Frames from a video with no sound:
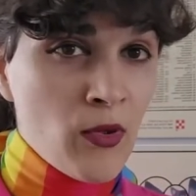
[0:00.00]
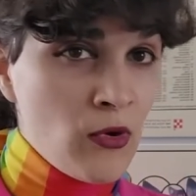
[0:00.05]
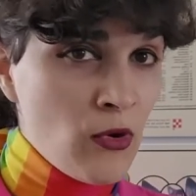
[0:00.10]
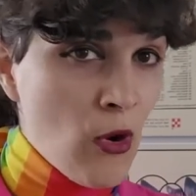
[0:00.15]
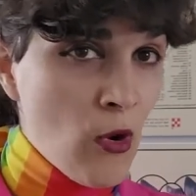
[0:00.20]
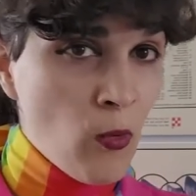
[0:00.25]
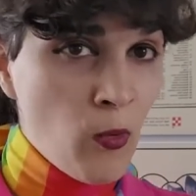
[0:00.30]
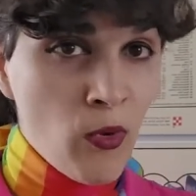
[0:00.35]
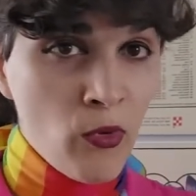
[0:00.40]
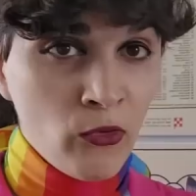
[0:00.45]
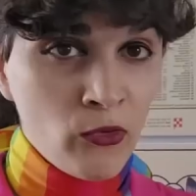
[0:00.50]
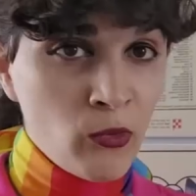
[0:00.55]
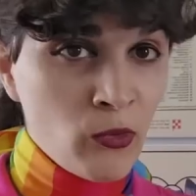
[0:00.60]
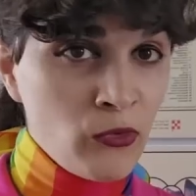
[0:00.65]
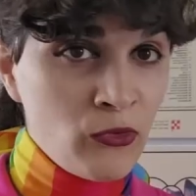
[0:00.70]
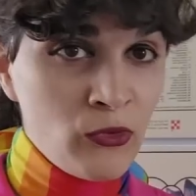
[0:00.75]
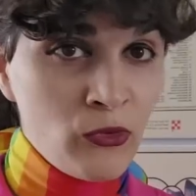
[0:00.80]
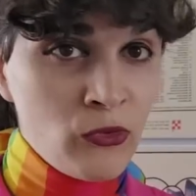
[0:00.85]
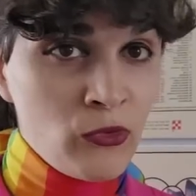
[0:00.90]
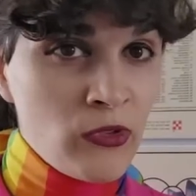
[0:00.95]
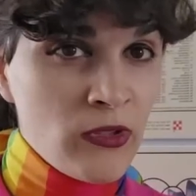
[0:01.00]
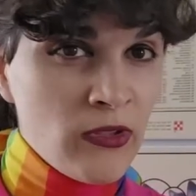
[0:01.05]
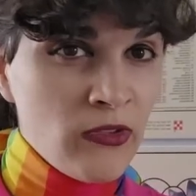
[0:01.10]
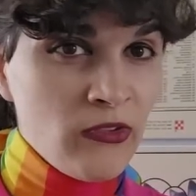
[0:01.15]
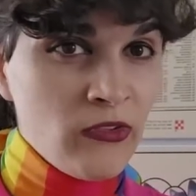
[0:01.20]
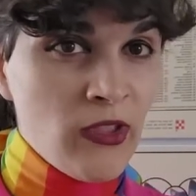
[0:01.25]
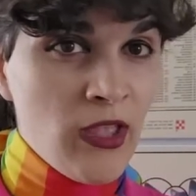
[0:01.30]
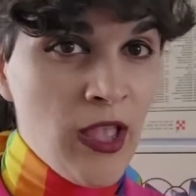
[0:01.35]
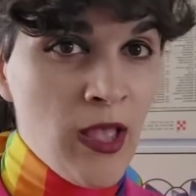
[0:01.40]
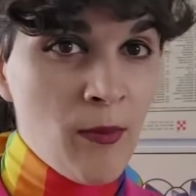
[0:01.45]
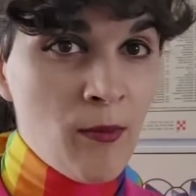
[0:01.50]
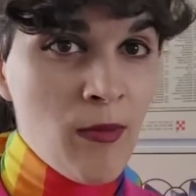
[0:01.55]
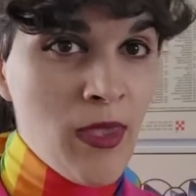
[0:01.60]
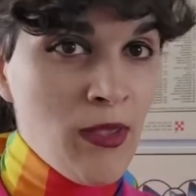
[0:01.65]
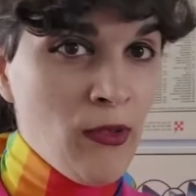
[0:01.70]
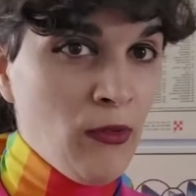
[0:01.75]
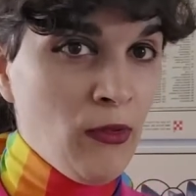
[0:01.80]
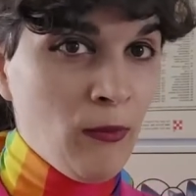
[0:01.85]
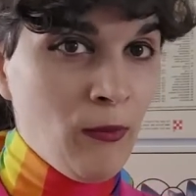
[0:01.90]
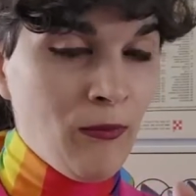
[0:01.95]
Bonobos will do this,
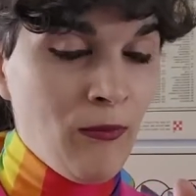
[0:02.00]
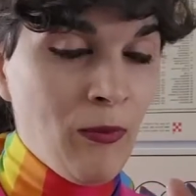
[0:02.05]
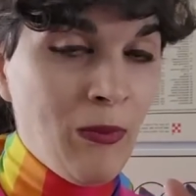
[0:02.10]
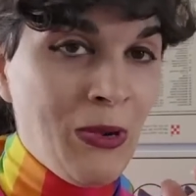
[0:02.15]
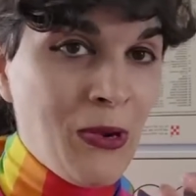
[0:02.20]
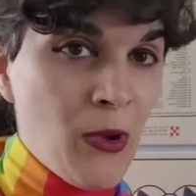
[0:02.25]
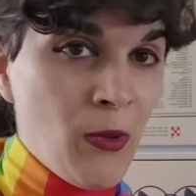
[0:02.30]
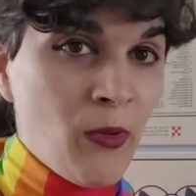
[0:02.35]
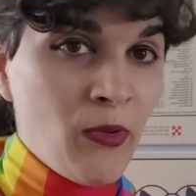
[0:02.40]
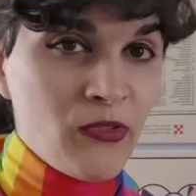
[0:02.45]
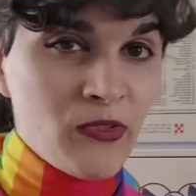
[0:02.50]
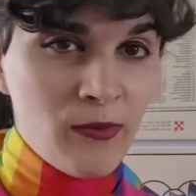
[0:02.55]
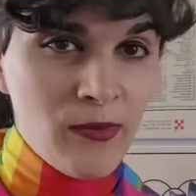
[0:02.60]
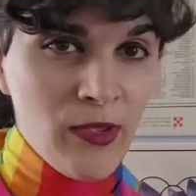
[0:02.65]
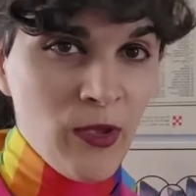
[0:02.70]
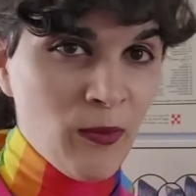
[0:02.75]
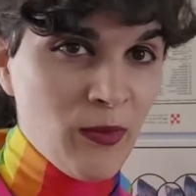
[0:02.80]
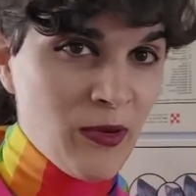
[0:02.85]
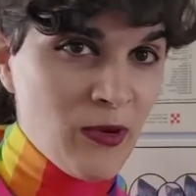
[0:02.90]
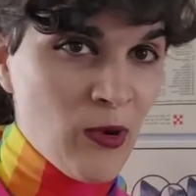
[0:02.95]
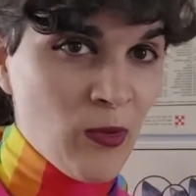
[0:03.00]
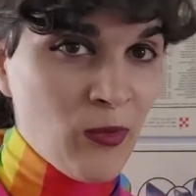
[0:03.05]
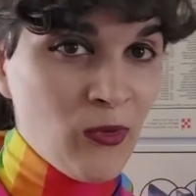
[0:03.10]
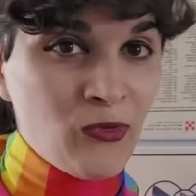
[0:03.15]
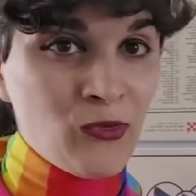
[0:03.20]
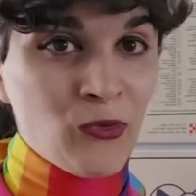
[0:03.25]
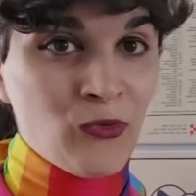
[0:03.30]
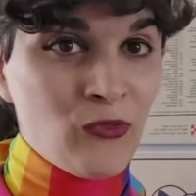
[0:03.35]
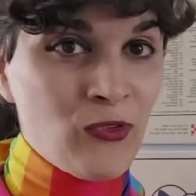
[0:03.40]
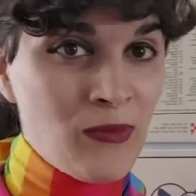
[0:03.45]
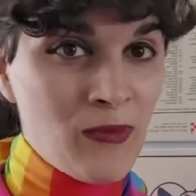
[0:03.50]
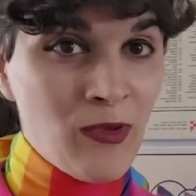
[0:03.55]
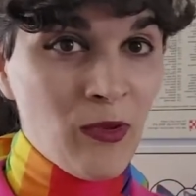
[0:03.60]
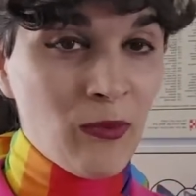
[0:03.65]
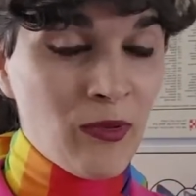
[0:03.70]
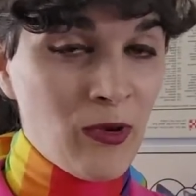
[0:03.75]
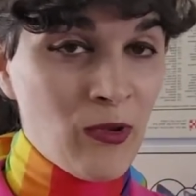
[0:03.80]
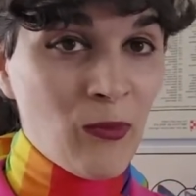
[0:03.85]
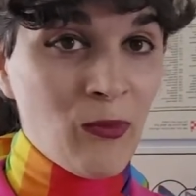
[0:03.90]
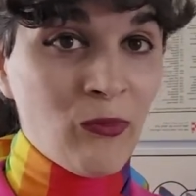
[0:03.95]
male bonobos and male bonobos, or
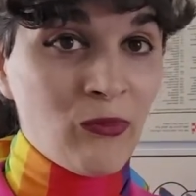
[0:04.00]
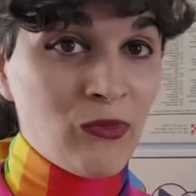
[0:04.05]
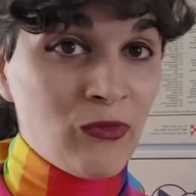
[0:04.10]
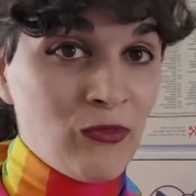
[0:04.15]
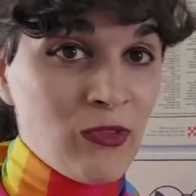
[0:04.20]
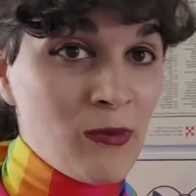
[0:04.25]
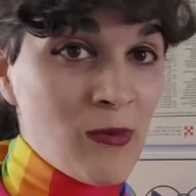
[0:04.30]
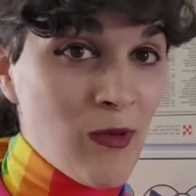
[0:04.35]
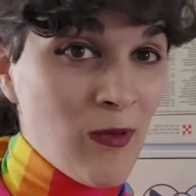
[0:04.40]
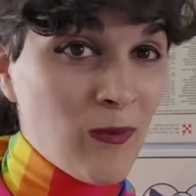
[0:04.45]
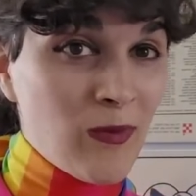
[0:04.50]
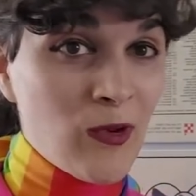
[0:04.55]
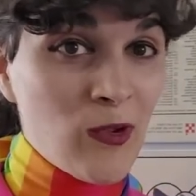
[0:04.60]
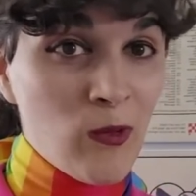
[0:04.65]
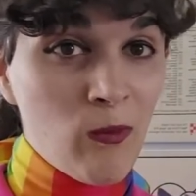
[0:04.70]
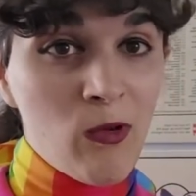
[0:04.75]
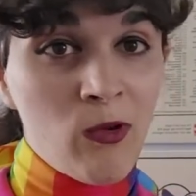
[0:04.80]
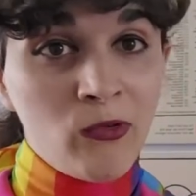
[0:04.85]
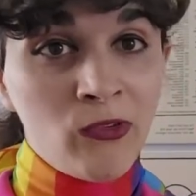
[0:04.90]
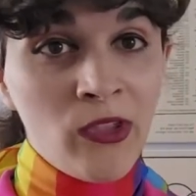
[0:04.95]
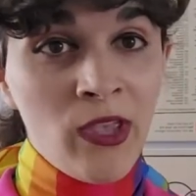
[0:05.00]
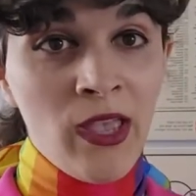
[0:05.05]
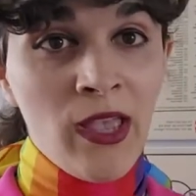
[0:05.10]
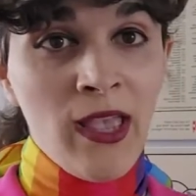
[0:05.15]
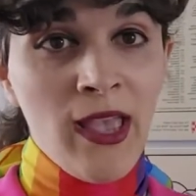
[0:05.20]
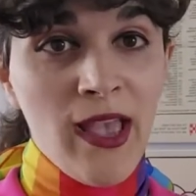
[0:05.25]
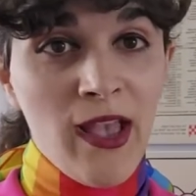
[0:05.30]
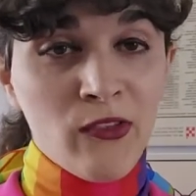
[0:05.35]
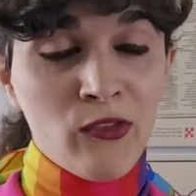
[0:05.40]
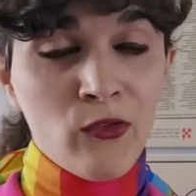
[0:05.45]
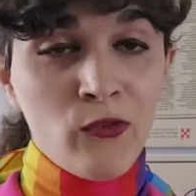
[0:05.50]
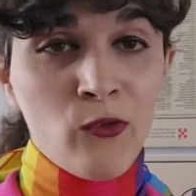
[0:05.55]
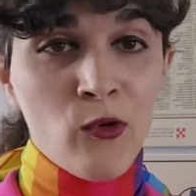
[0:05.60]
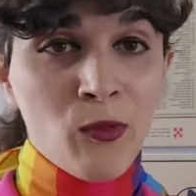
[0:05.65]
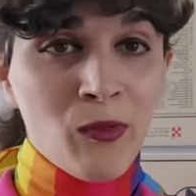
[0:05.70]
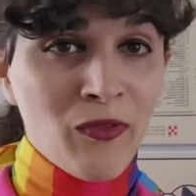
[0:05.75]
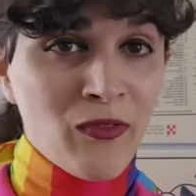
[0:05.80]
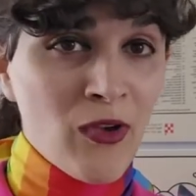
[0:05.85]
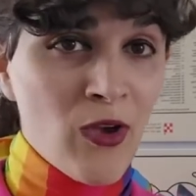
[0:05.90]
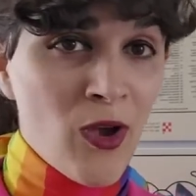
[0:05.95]
female bonobos and female bonobos, as a
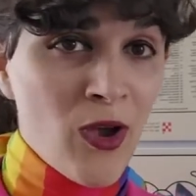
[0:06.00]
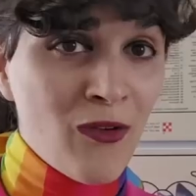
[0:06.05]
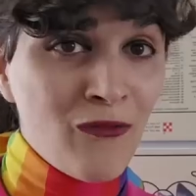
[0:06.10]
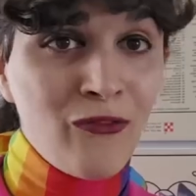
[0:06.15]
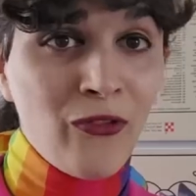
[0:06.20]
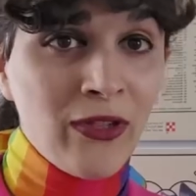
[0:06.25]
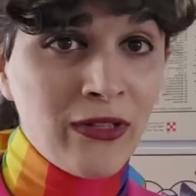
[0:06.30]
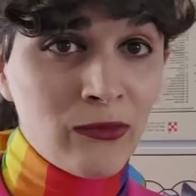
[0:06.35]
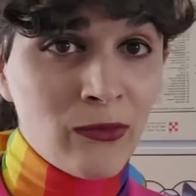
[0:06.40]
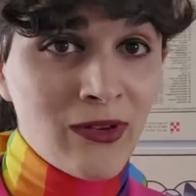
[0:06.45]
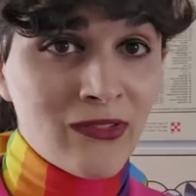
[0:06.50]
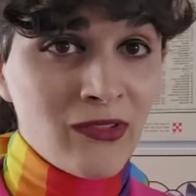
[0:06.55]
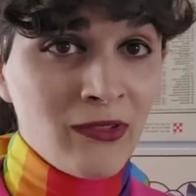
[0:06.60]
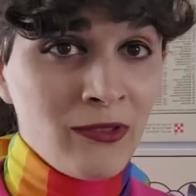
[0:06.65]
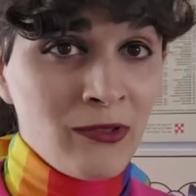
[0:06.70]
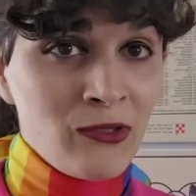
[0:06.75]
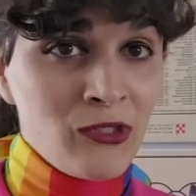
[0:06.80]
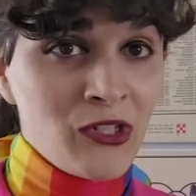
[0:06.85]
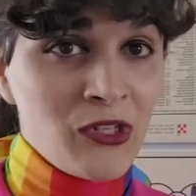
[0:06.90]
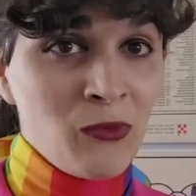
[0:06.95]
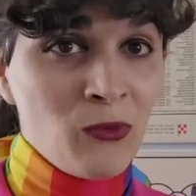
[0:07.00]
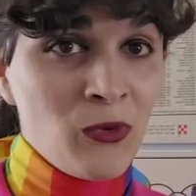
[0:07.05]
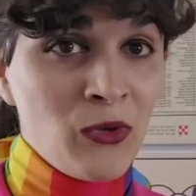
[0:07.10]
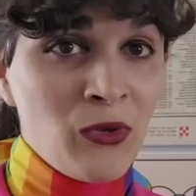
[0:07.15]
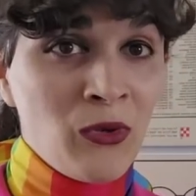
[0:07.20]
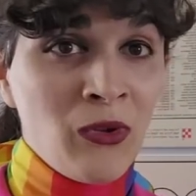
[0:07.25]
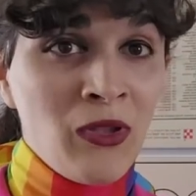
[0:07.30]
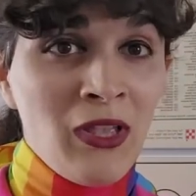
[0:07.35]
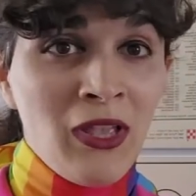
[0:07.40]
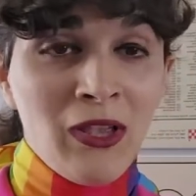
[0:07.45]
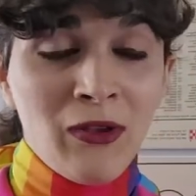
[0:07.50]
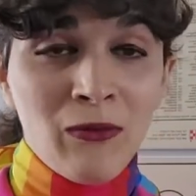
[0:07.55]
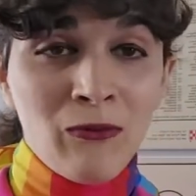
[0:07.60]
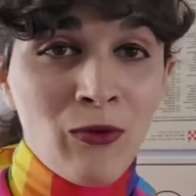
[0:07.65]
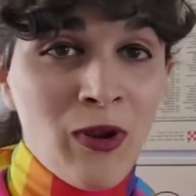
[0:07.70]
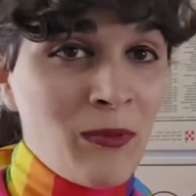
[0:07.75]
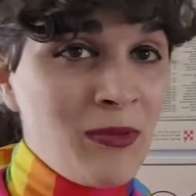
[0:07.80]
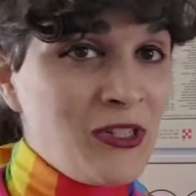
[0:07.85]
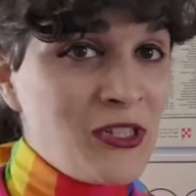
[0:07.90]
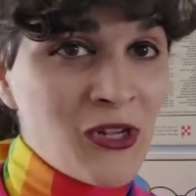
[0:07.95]
form of conflict resolution, will
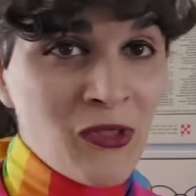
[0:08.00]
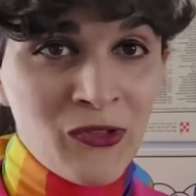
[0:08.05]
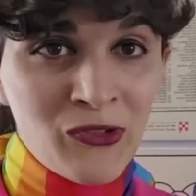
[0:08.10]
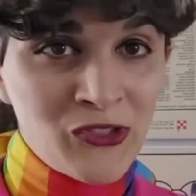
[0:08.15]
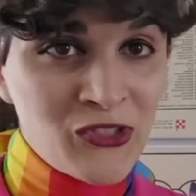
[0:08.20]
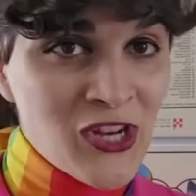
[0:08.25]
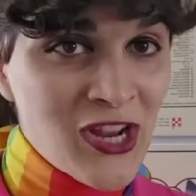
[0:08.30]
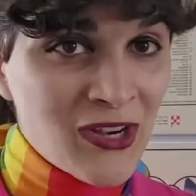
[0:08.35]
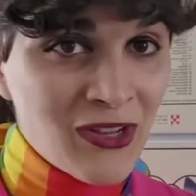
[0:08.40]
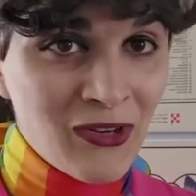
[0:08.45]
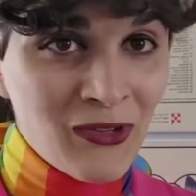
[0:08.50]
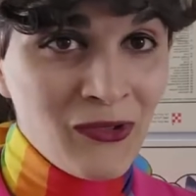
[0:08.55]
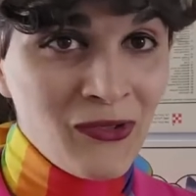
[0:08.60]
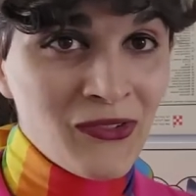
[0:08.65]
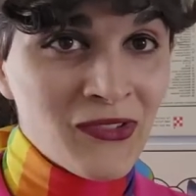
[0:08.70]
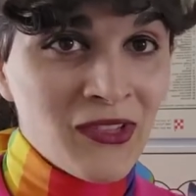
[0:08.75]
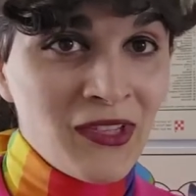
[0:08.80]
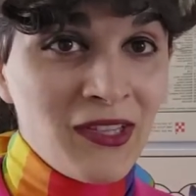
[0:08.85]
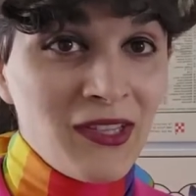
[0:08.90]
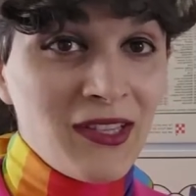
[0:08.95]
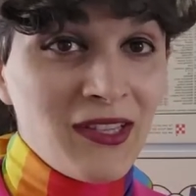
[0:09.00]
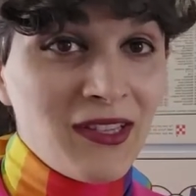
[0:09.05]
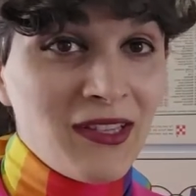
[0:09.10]
rub each other's genitals.